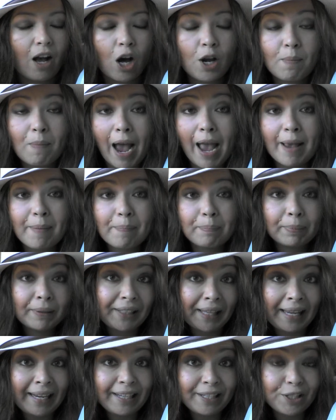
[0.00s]
on my
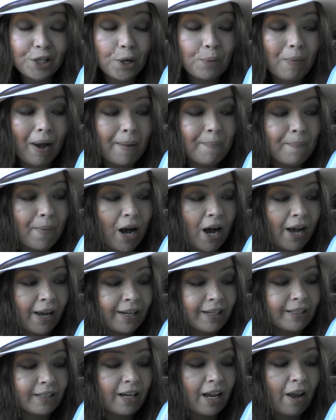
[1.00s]
plate, on my
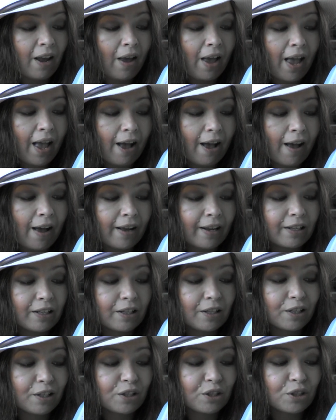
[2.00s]
mind.
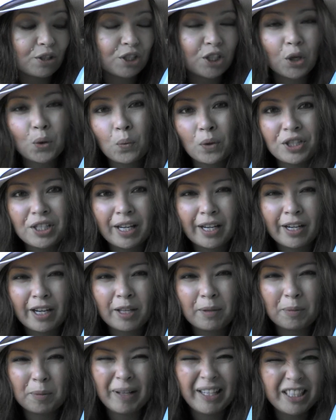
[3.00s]
So once again,
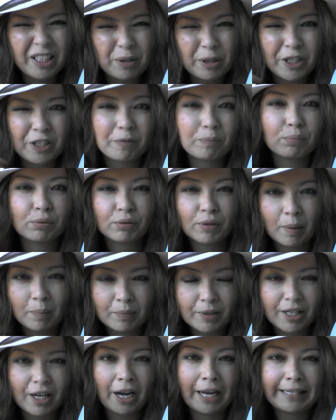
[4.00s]
it's a place to sort of
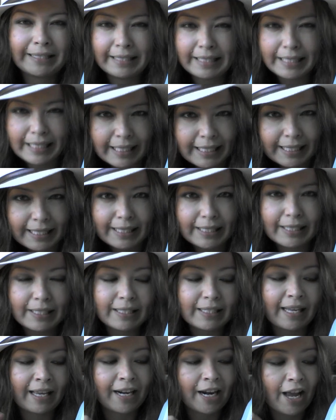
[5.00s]
prompt
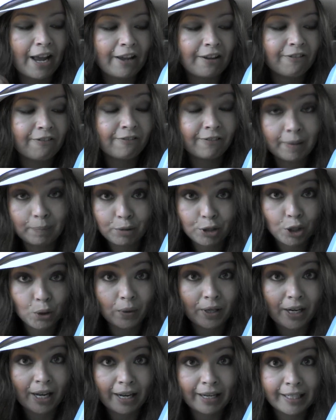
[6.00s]
ideas, and I flip
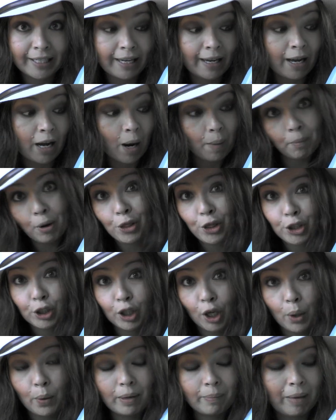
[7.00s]
to when I'm on the
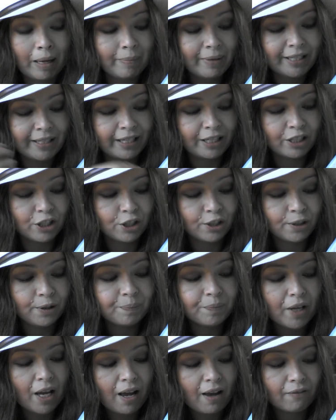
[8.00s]
go and maybe need
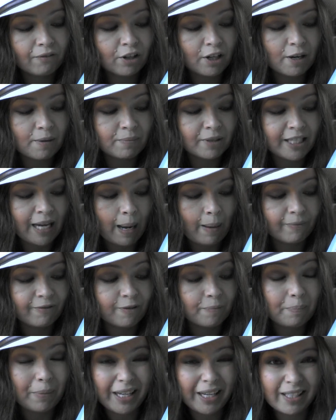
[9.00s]
to. Got a tab
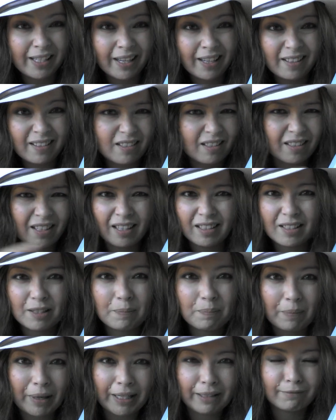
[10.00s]
for meetings. Tend
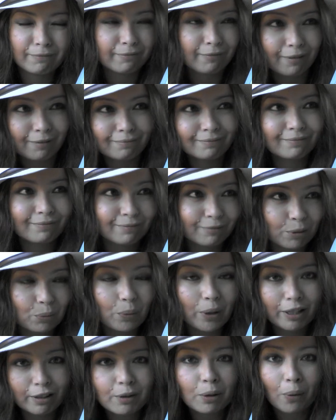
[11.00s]
to meet
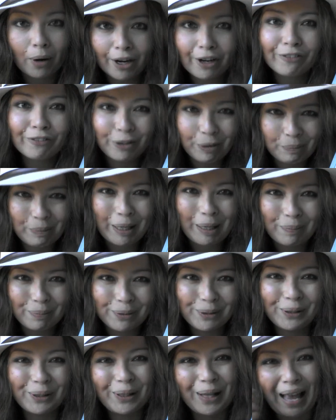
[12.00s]
with quite a few
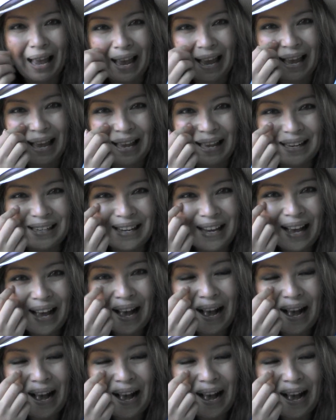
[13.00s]
people, and